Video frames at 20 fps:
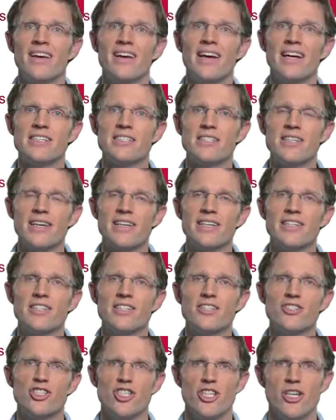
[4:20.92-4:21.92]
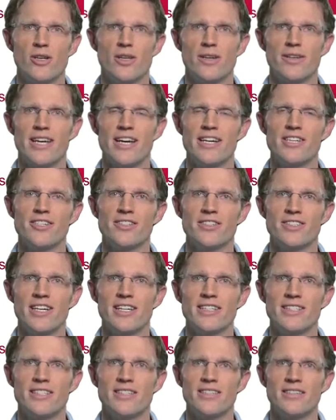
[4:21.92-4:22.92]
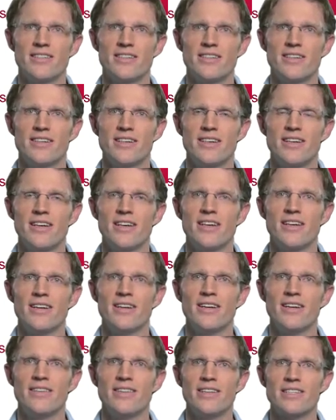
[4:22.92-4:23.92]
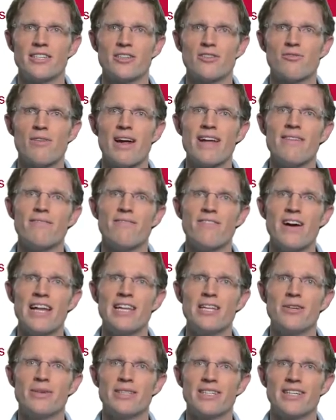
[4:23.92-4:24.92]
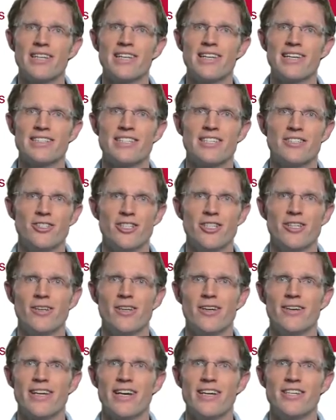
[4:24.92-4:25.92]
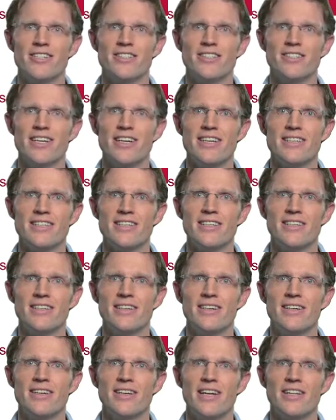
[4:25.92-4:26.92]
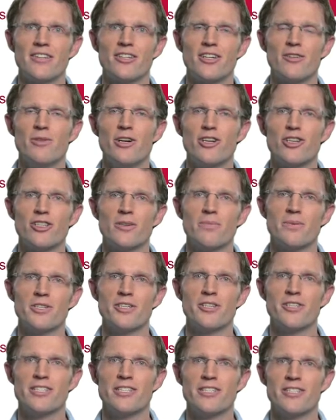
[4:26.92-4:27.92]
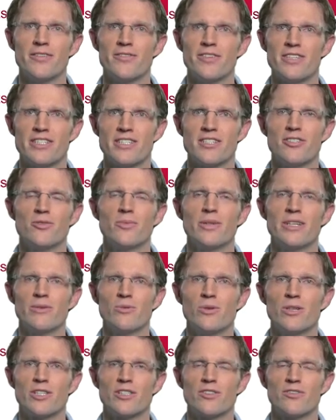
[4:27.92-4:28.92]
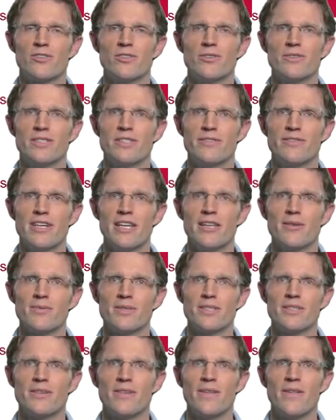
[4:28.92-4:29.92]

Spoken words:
And second, geolocation data. There's a great value in collecting geolocation data, and the commercial opportunities of it are still being worked through and developed.